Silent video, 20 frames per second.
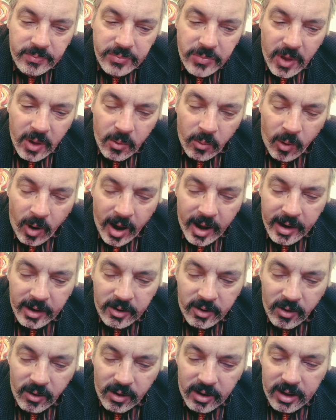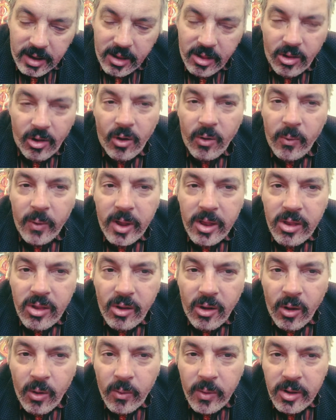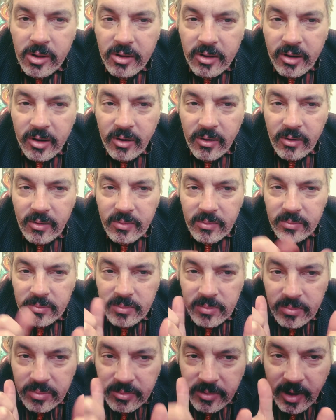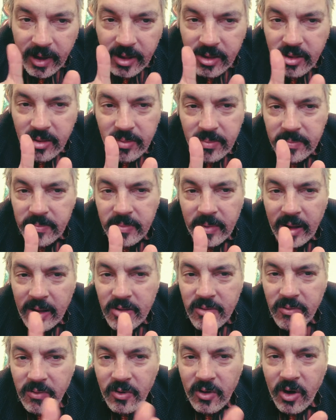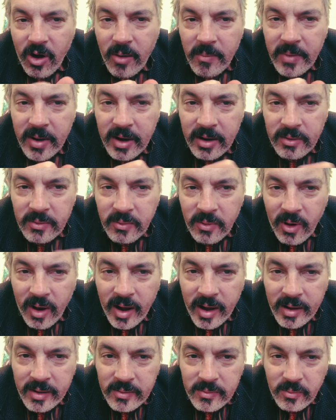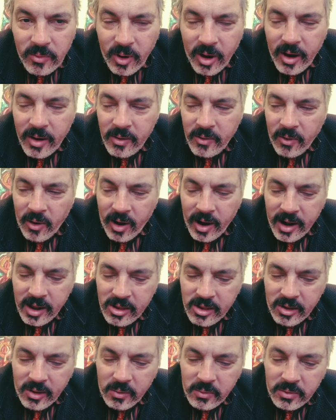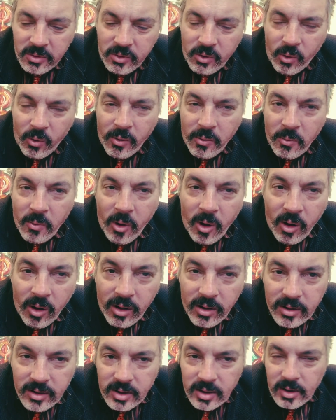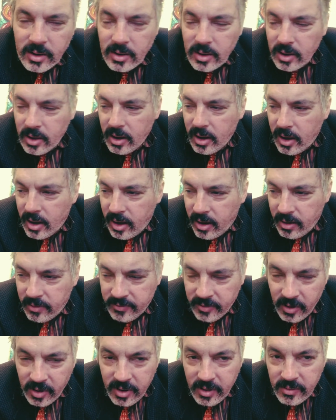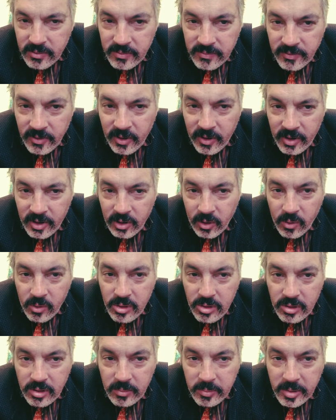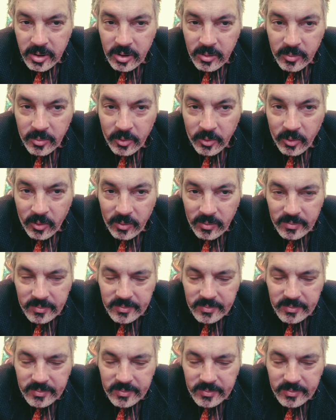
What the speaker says: Ryan Kirky's always here. Thanks for commenting, Ryan. Ryan's out in Cornwall, very very close to Peterborough.